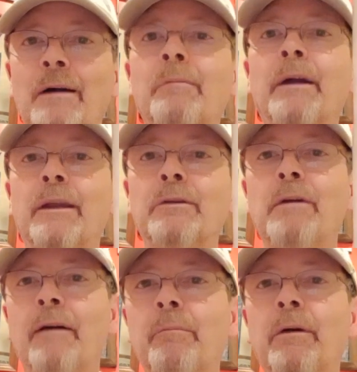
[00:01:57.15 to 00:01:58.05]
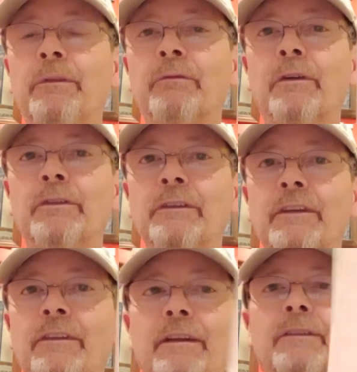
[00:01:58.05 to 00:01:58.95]
But I do have both versions
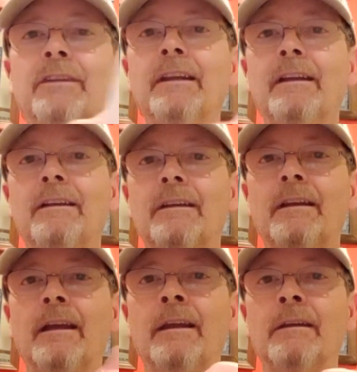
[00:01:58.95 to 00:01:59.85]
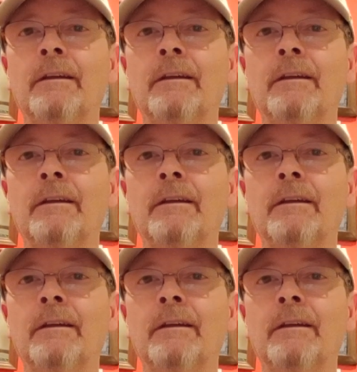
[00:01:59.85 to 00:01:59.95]
of this, and